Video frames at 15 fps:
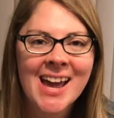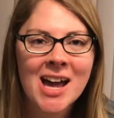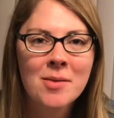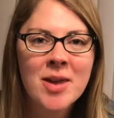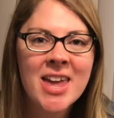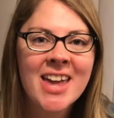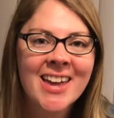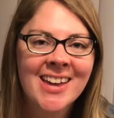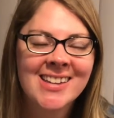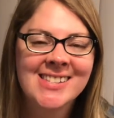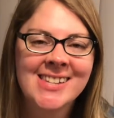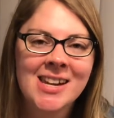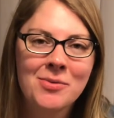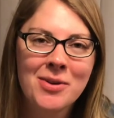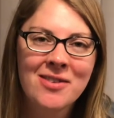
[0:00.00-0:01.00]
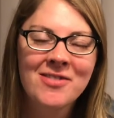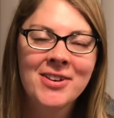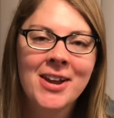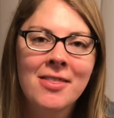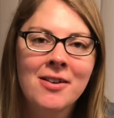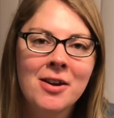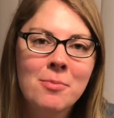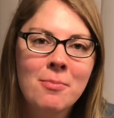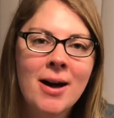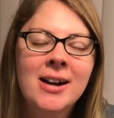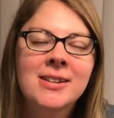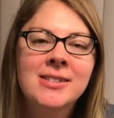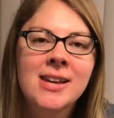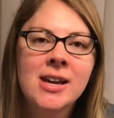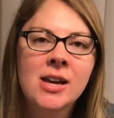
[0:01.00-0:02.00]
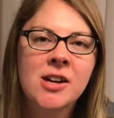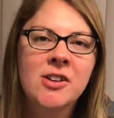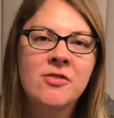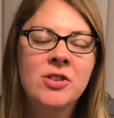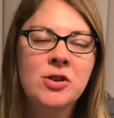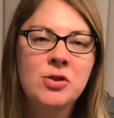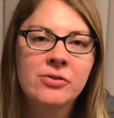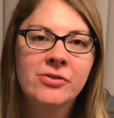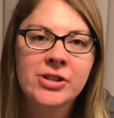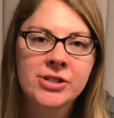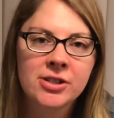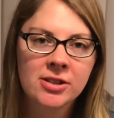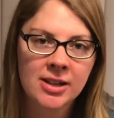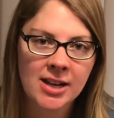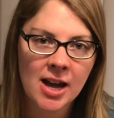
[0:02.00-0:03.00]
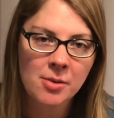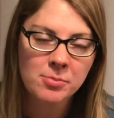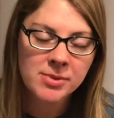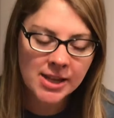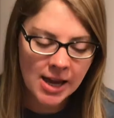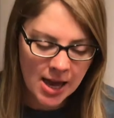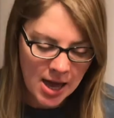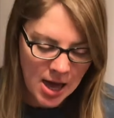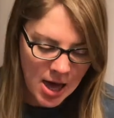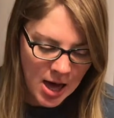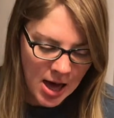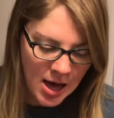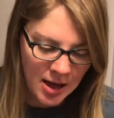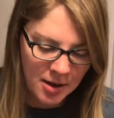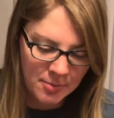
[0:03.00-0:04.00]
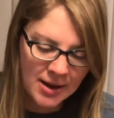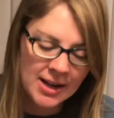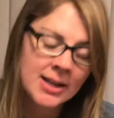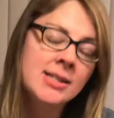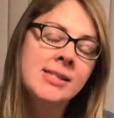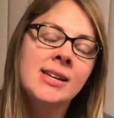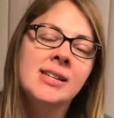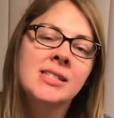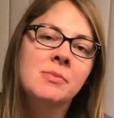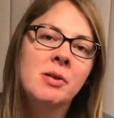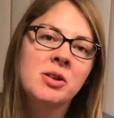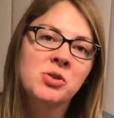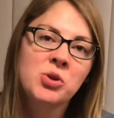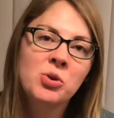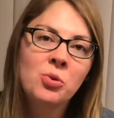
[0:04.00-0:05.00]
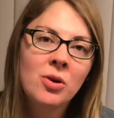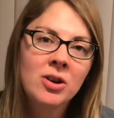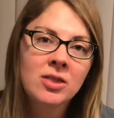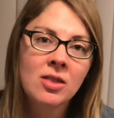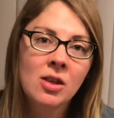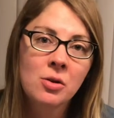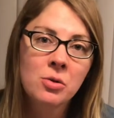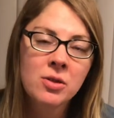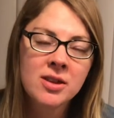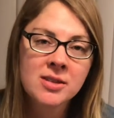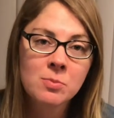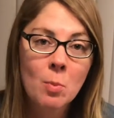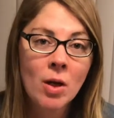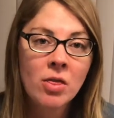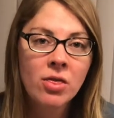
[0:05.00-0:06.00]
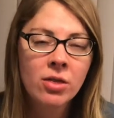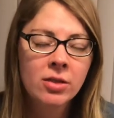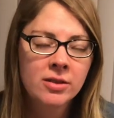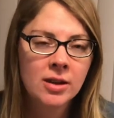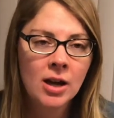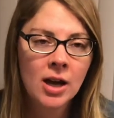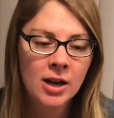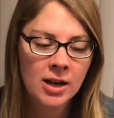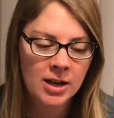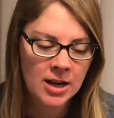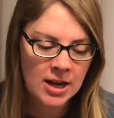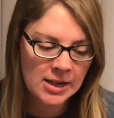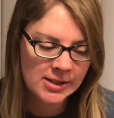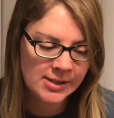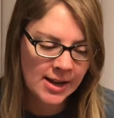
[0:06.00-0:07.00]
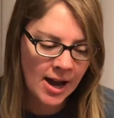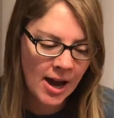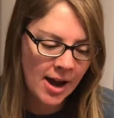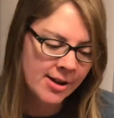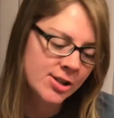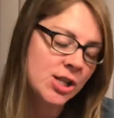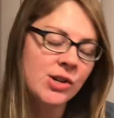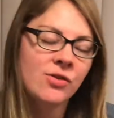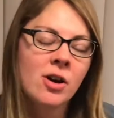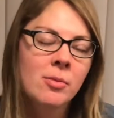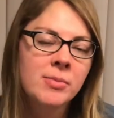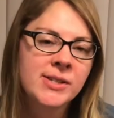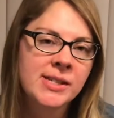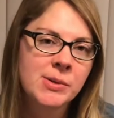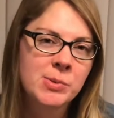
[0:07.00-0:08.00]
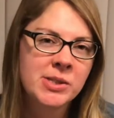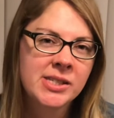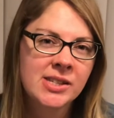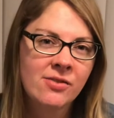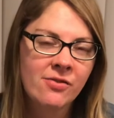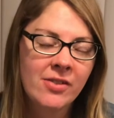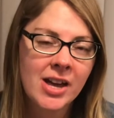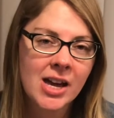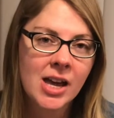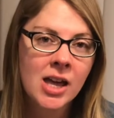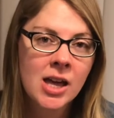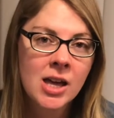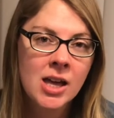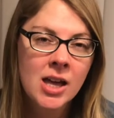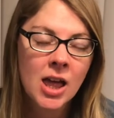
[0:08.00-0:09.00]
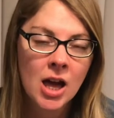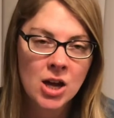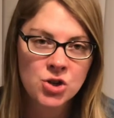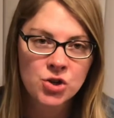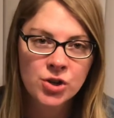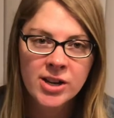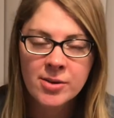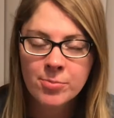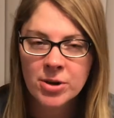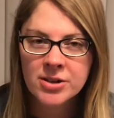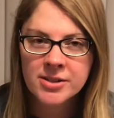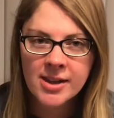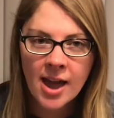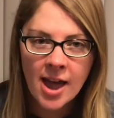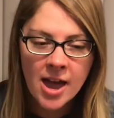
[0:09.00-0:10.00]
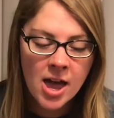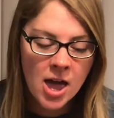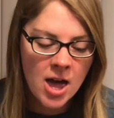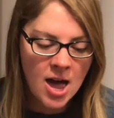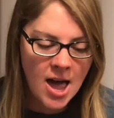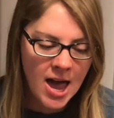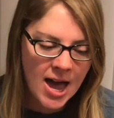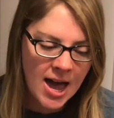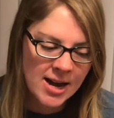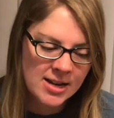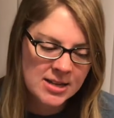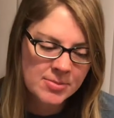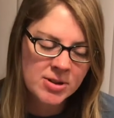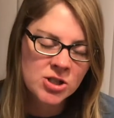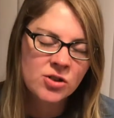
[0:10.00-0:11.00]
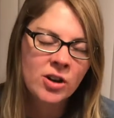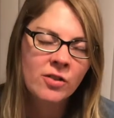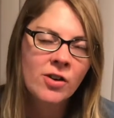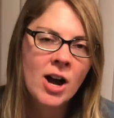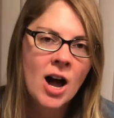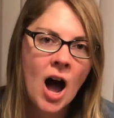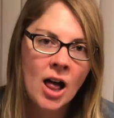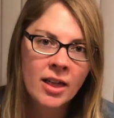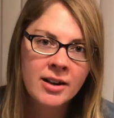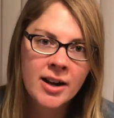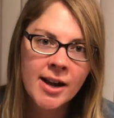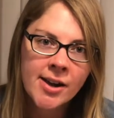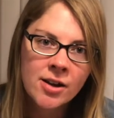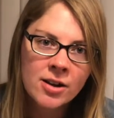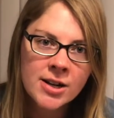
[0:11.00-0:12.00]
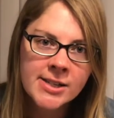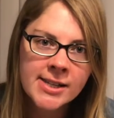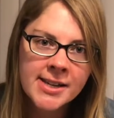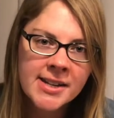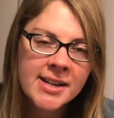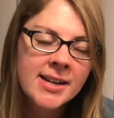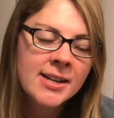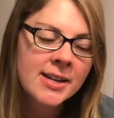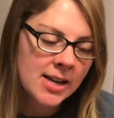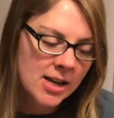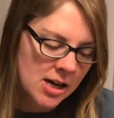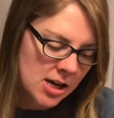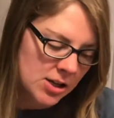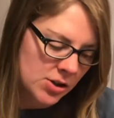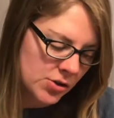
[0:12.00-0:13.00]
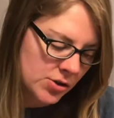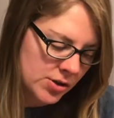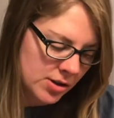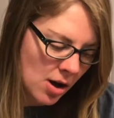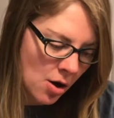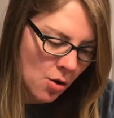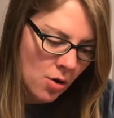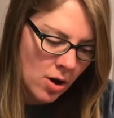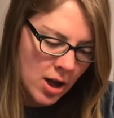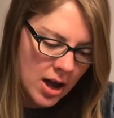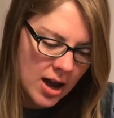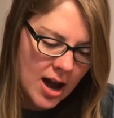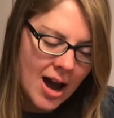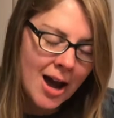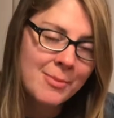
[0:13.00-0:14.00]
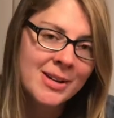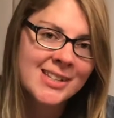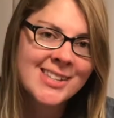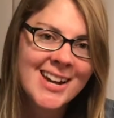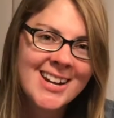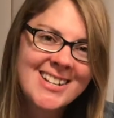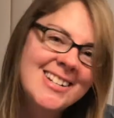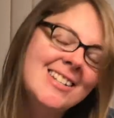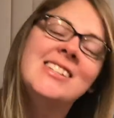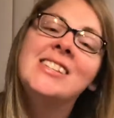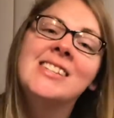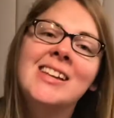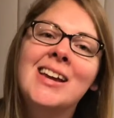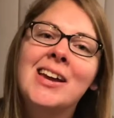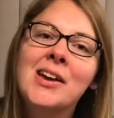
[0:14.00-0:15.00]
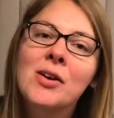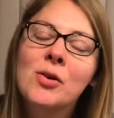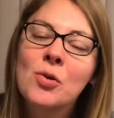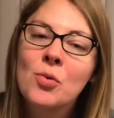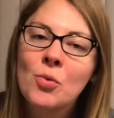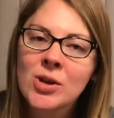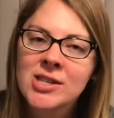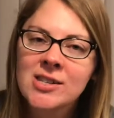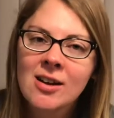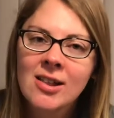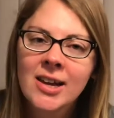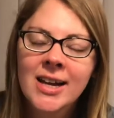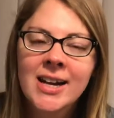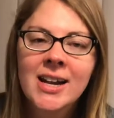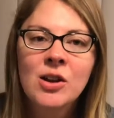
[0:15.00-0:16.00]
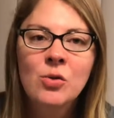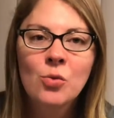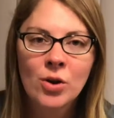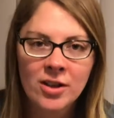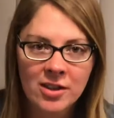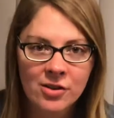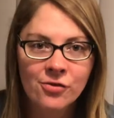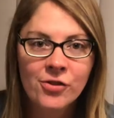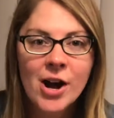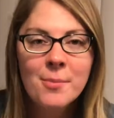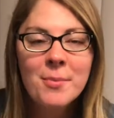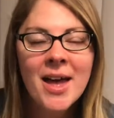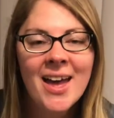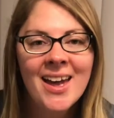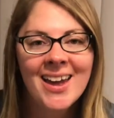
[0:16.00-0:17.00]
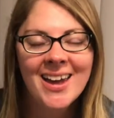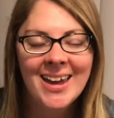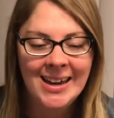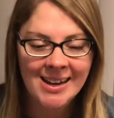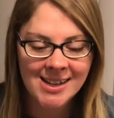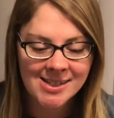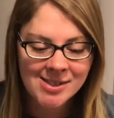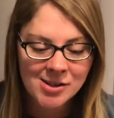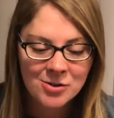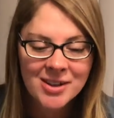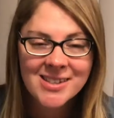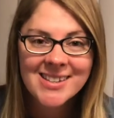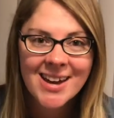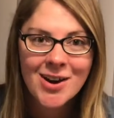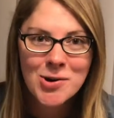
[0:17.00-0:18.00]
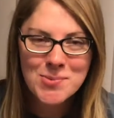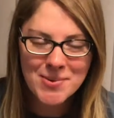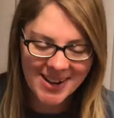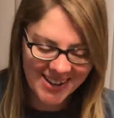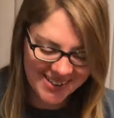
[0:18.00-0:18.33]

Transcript: everybody, and today we have another unboxing of Universal Yums. It is a special one though this month. It's not actually from a specific country per se. It has a bunch of different holiday goodies in it. So I'm excited to see what's all in it, where they're from, and so let's get opening.